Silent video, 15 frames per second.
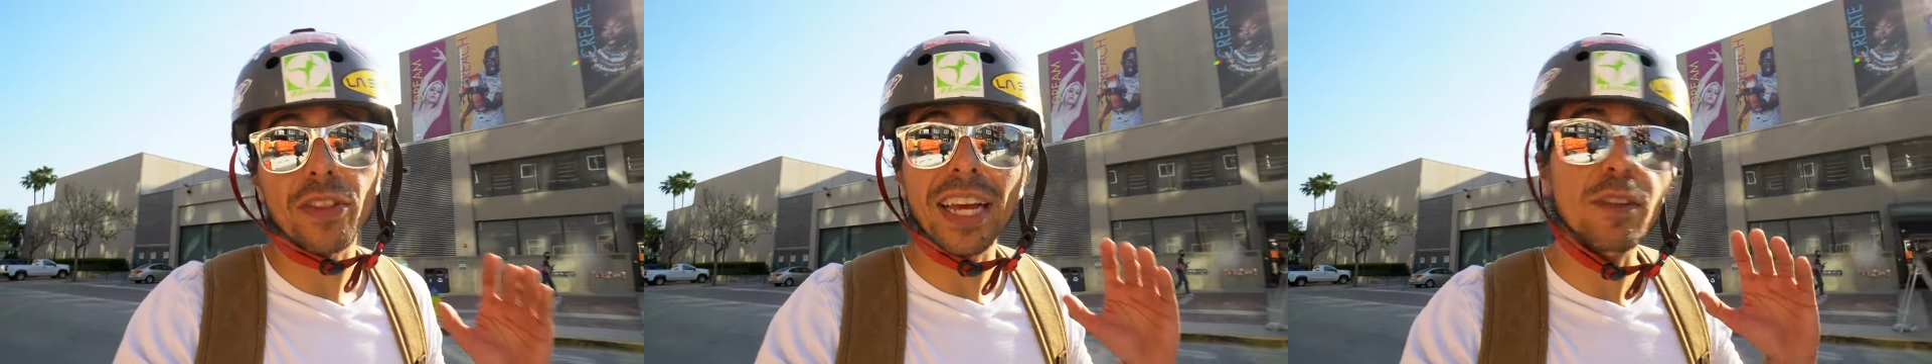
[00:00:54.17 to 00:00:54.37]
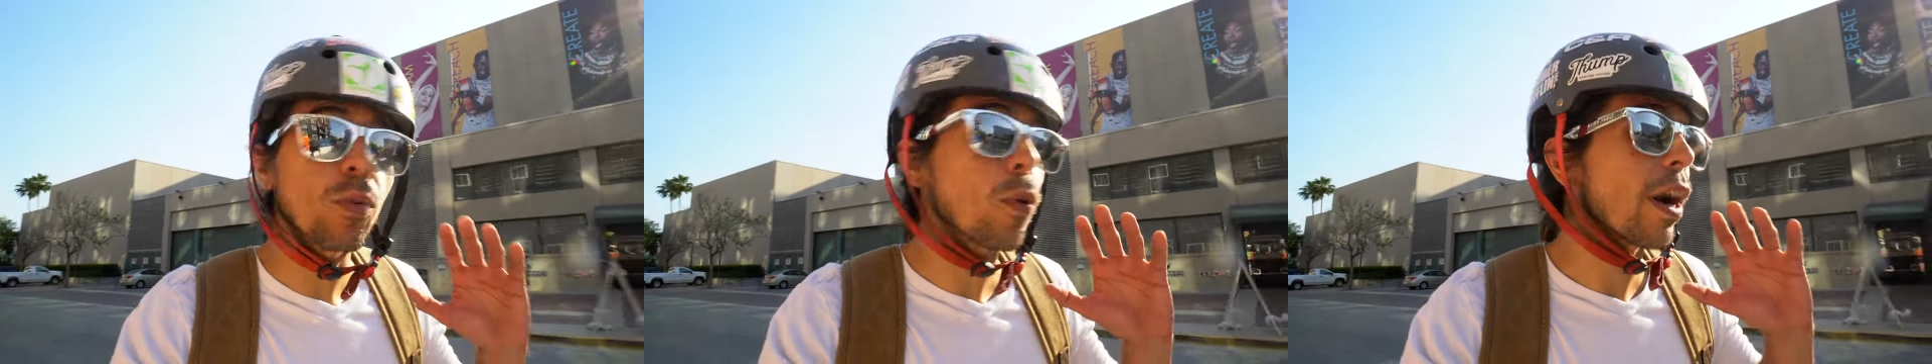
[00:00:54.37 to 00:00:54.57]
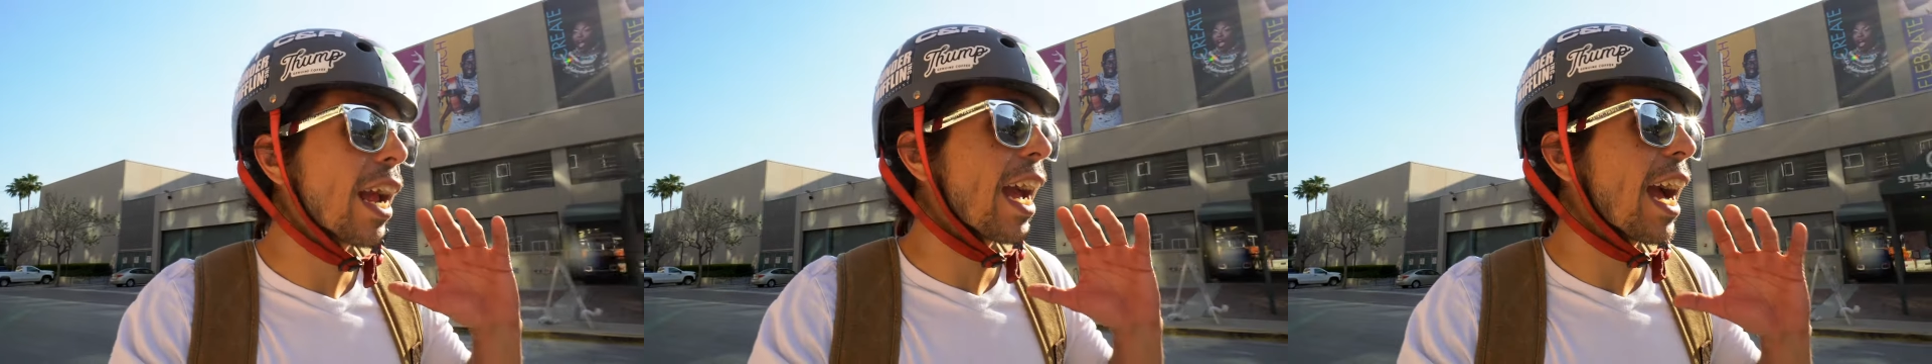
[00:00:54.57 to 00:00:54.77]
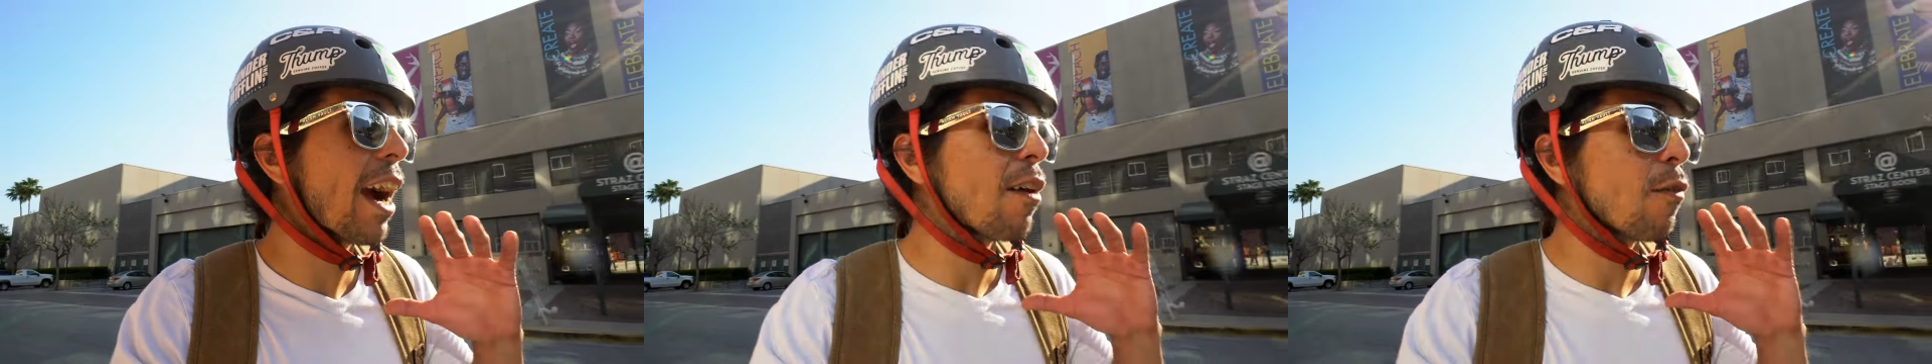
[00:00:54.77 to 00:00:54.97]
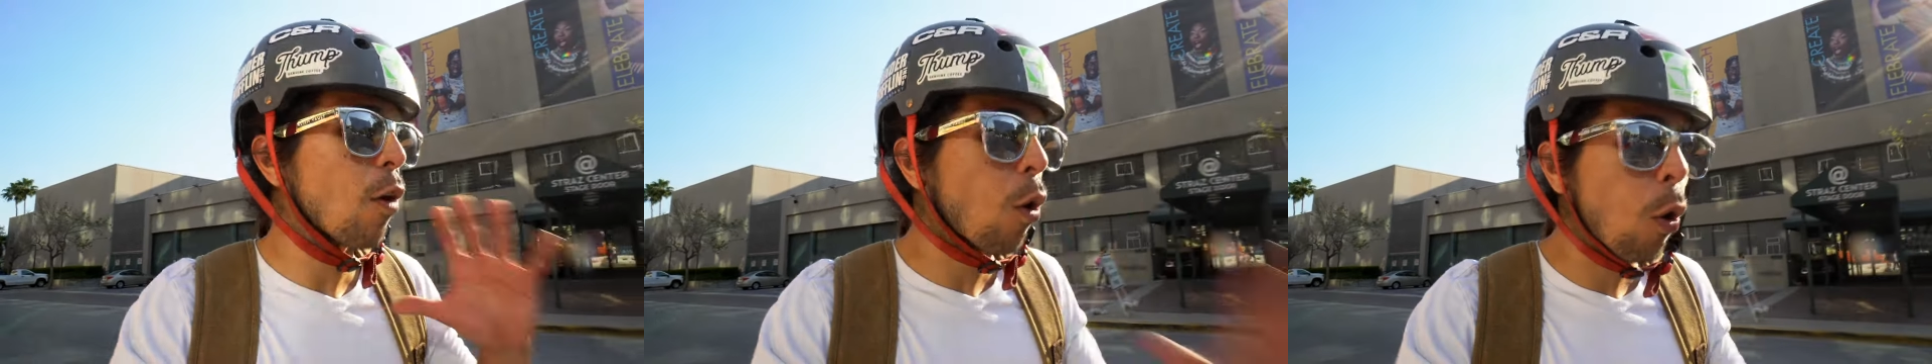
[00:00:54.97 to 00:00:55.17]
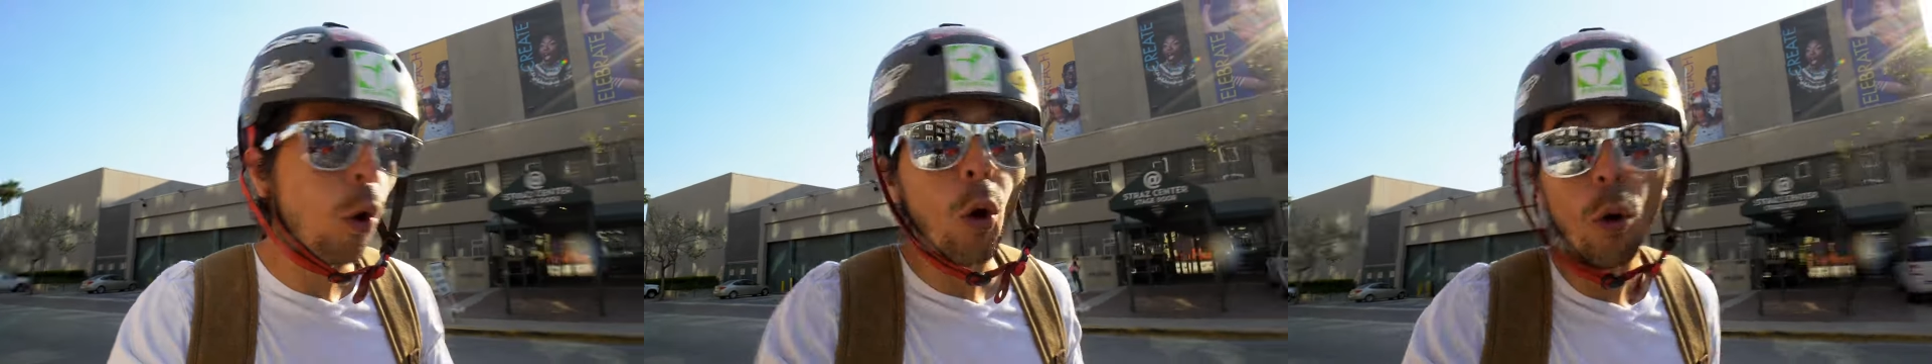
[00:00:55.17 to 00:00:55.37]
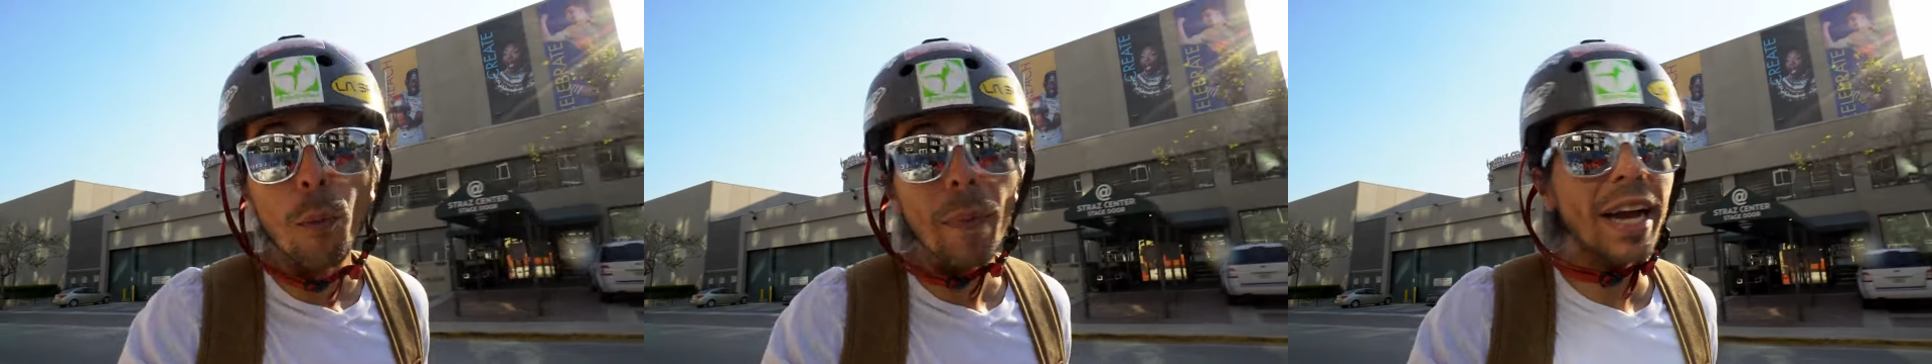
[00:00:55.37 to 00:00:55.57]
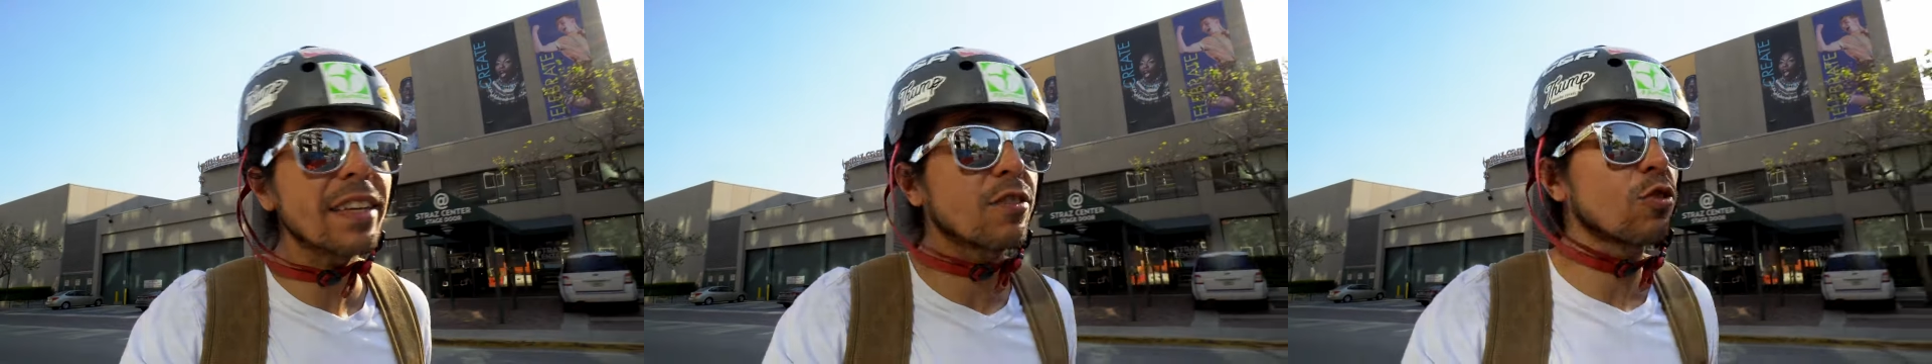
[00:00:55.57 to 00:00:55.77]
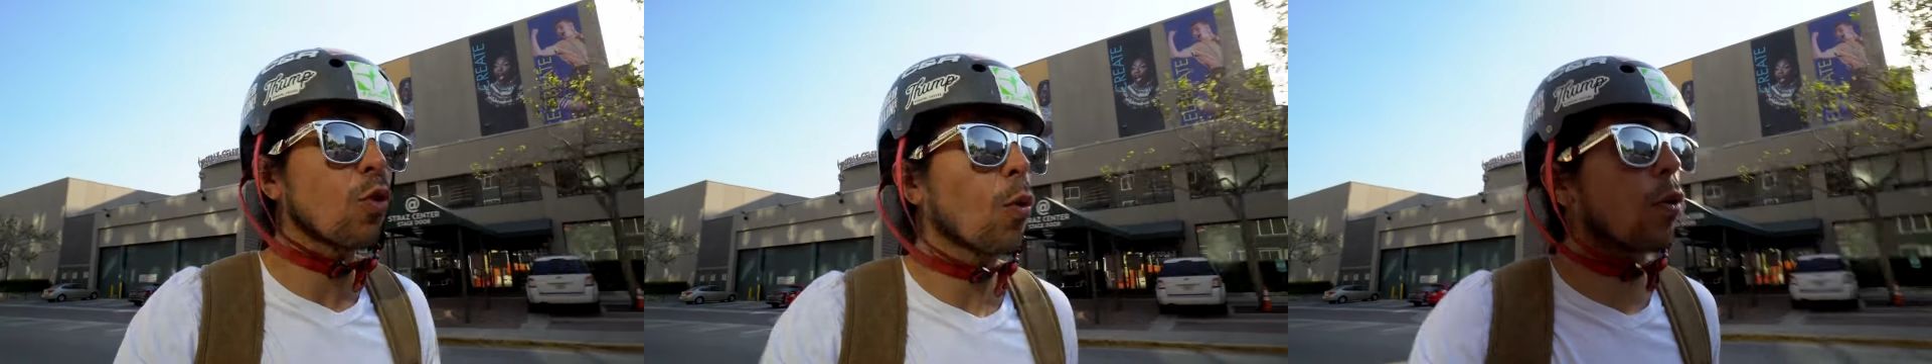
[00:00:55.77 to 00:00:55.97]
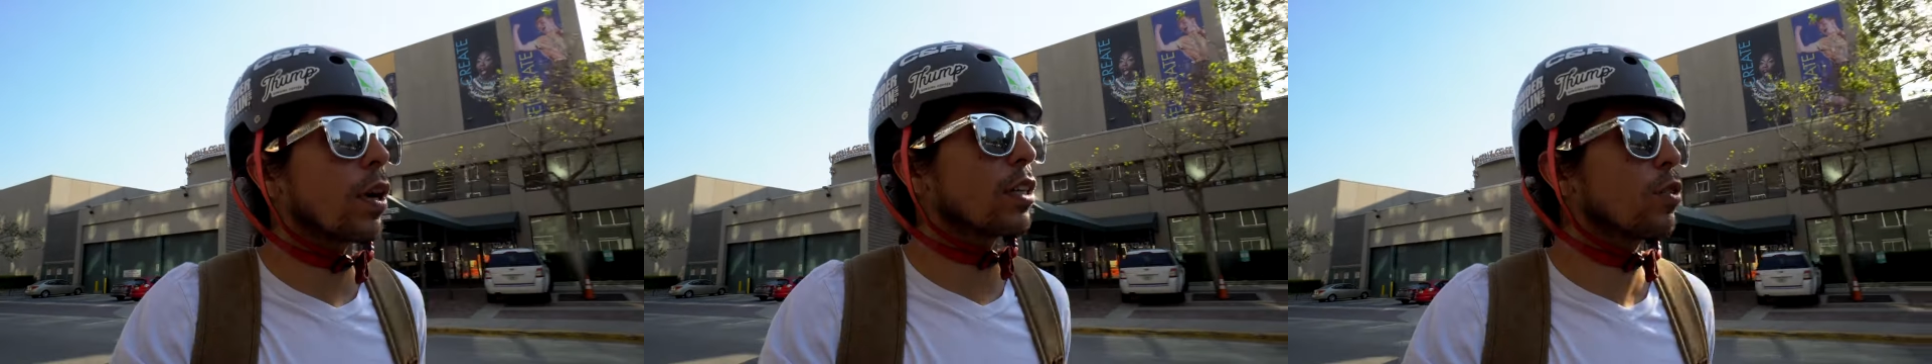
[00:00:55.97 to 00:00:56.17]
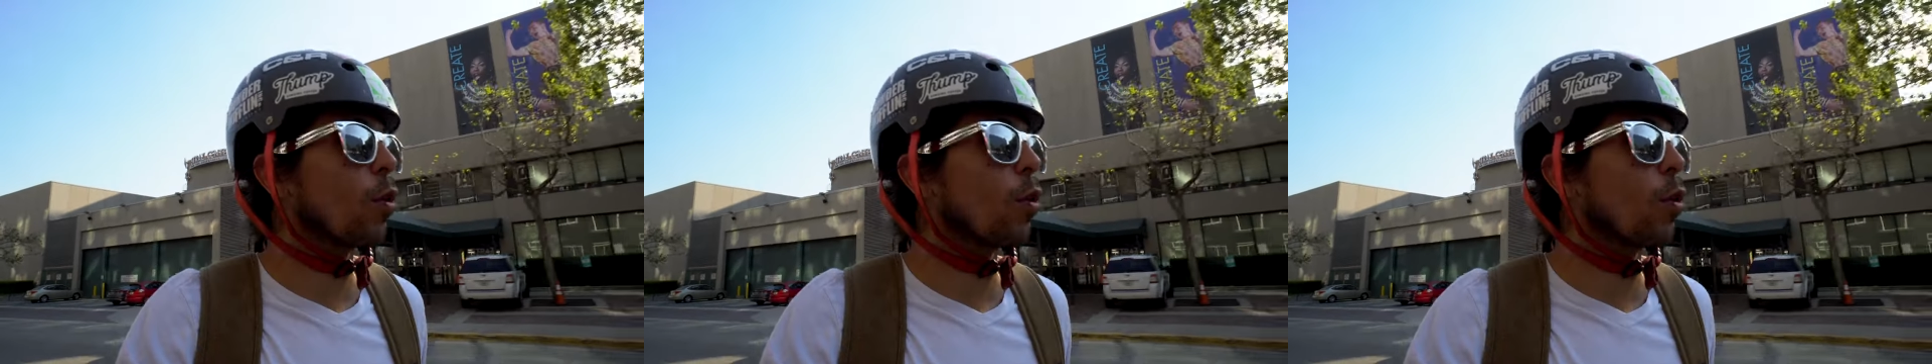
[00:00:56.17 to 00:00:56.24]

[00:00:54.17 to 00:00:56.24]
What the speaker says: That's where I have all my storage,